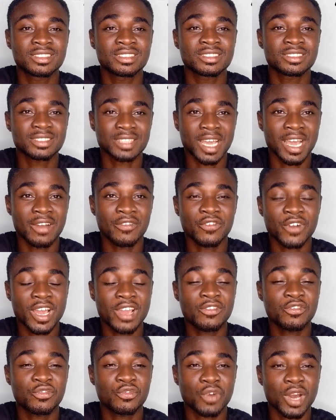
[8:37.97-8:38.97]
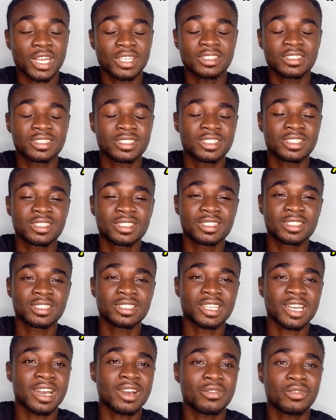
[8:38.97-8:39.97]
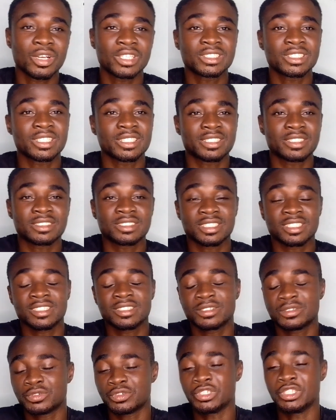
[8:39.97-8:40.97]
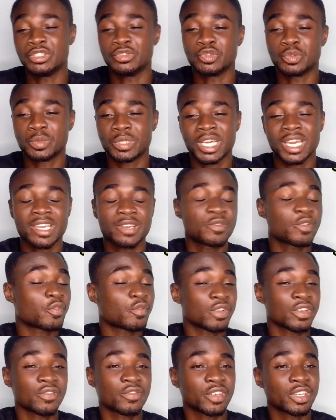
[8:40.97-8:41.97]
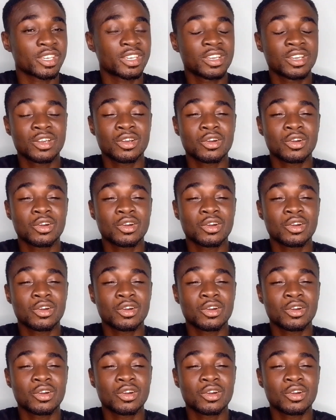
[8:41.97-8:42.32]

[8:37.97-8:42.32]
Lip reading: *51. Now what check is said within na FFF.